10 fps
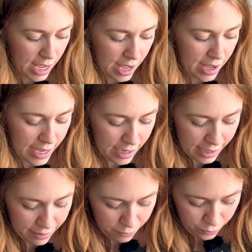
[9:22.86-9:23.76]

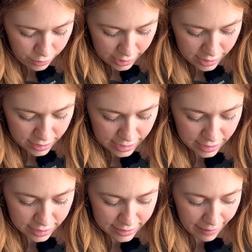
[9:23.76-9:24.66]
I really
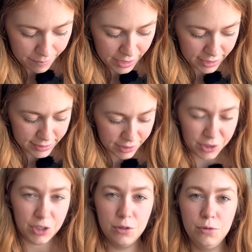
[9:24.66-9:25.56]
think that makes a
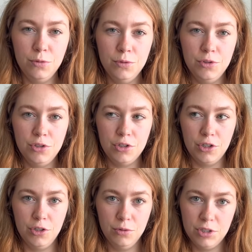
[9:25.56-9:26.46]
huge
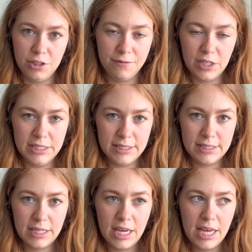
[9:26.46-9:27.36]

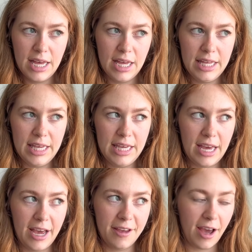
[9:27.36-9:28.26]
difference.
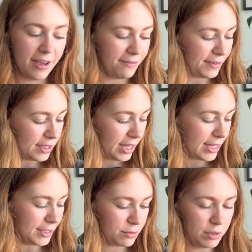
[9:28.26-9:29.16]
I feel like
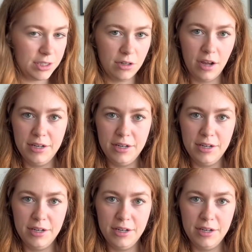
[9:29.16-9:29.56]
this one is not